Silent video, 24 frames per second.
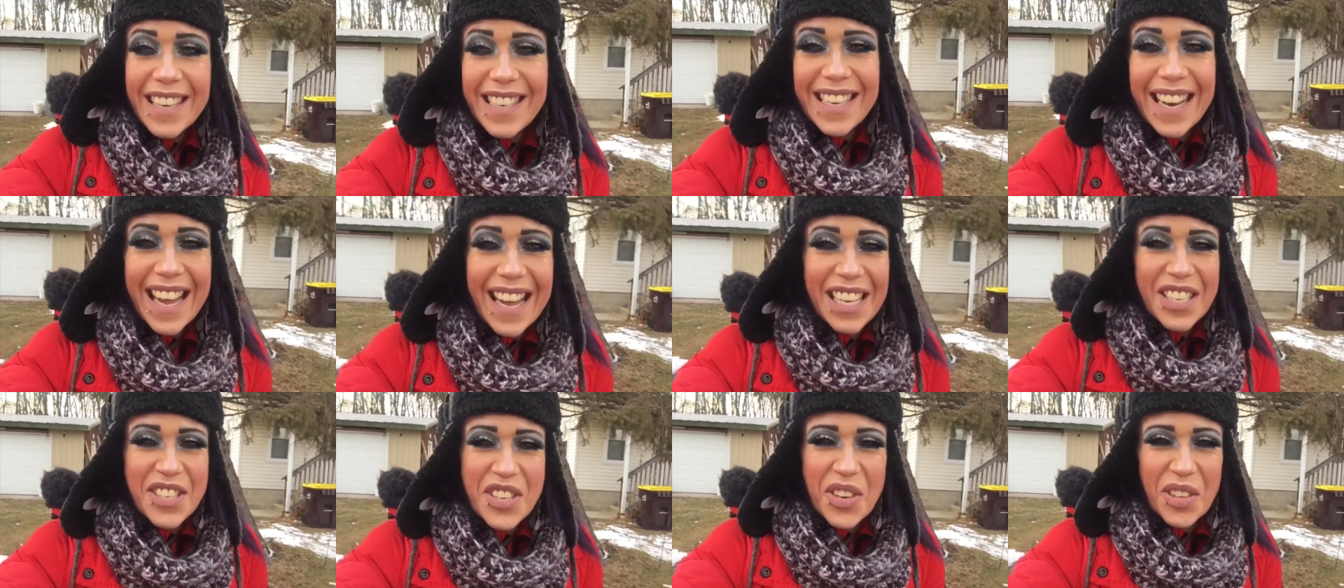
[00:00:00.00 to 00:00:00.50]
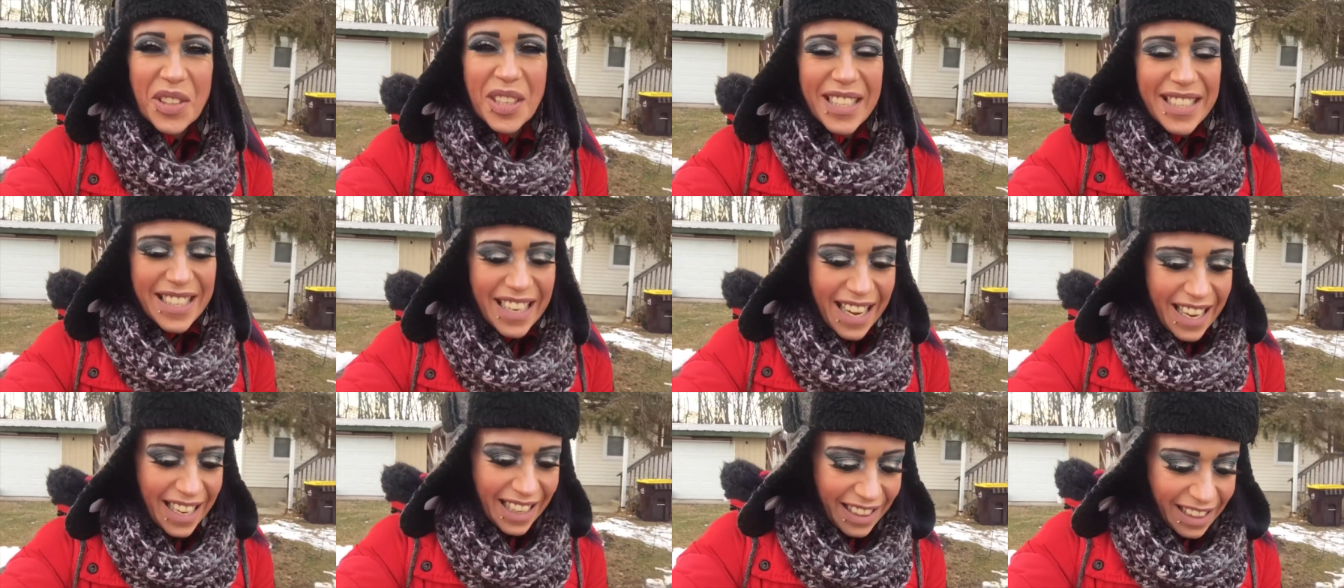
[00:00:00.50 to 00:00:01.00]
natural
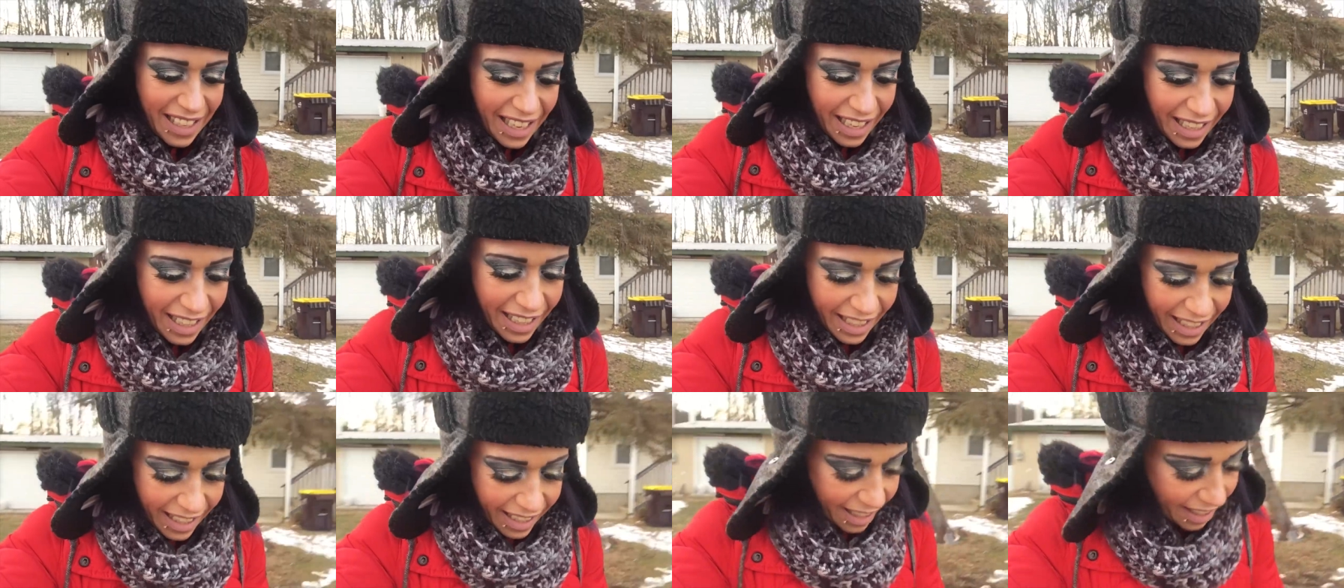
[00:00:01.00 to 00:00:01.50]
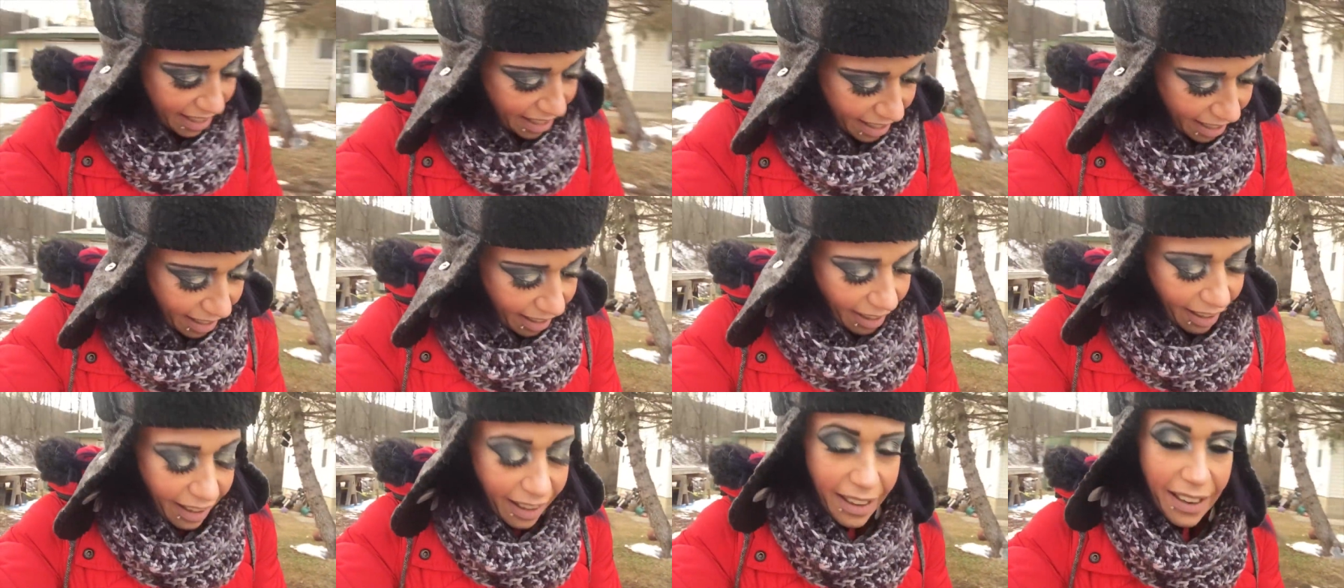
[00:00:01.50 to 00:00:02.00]
daylight.
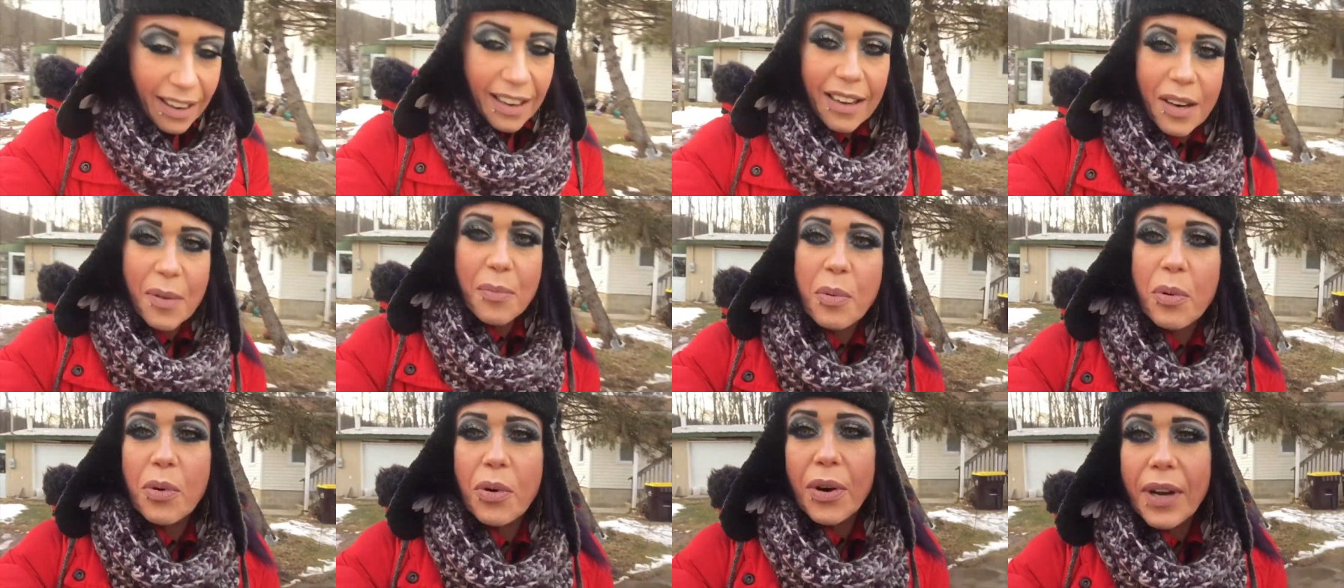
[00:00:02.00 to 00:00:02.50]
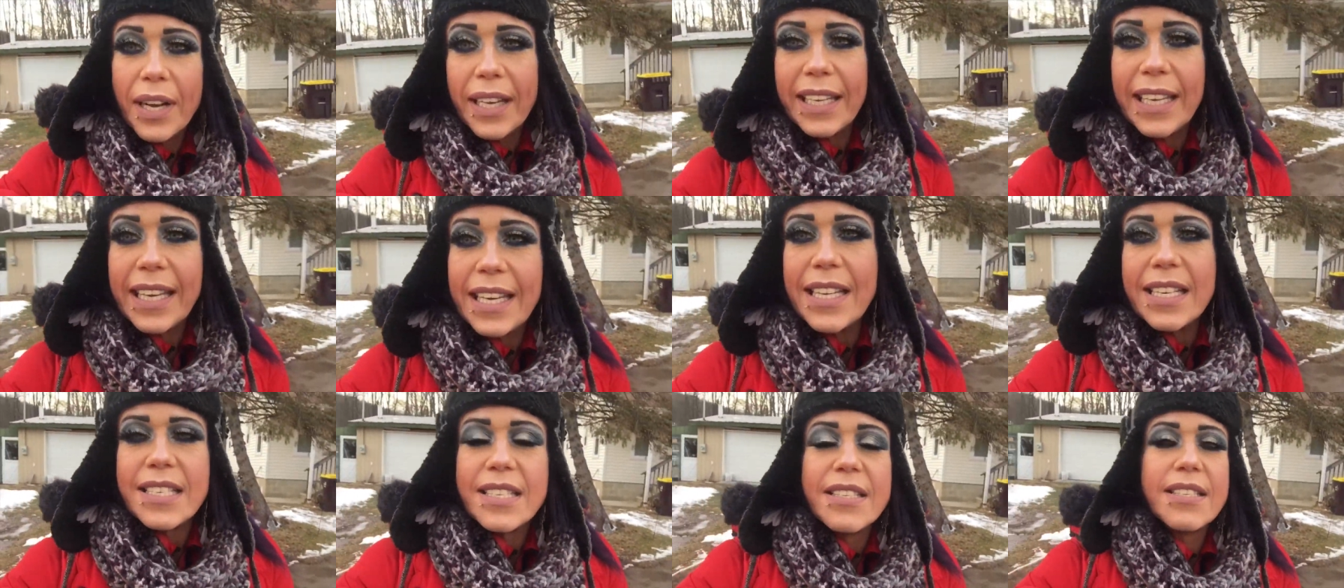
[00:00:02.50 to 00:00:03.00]
Oh boy,
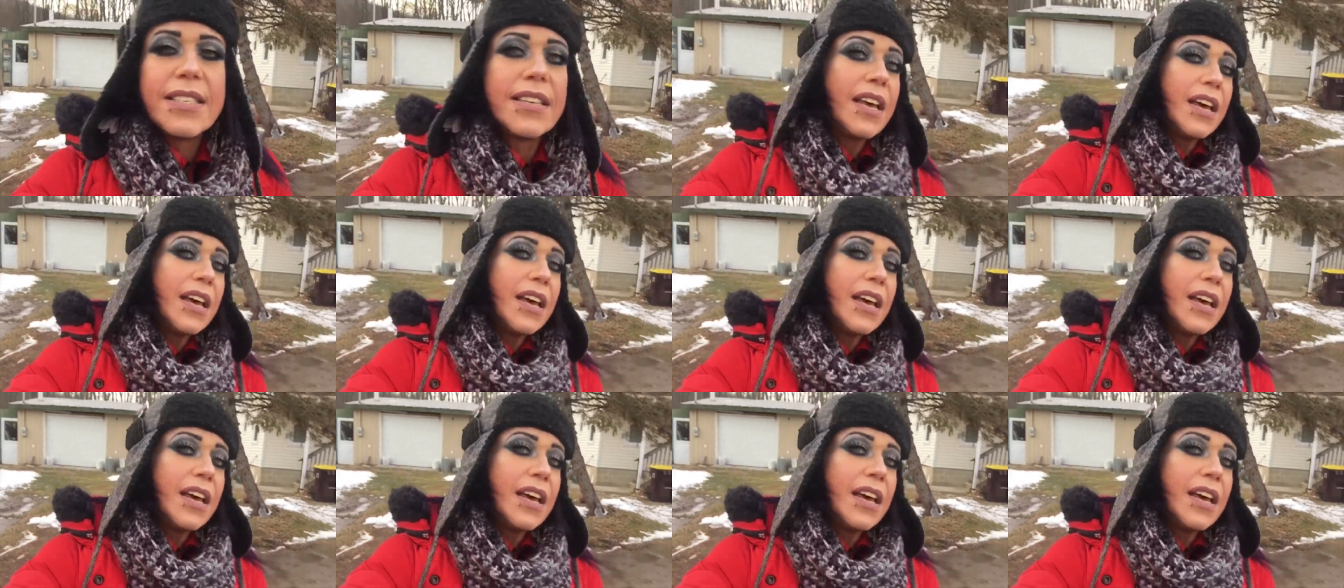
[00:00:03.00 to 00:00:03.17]
kids.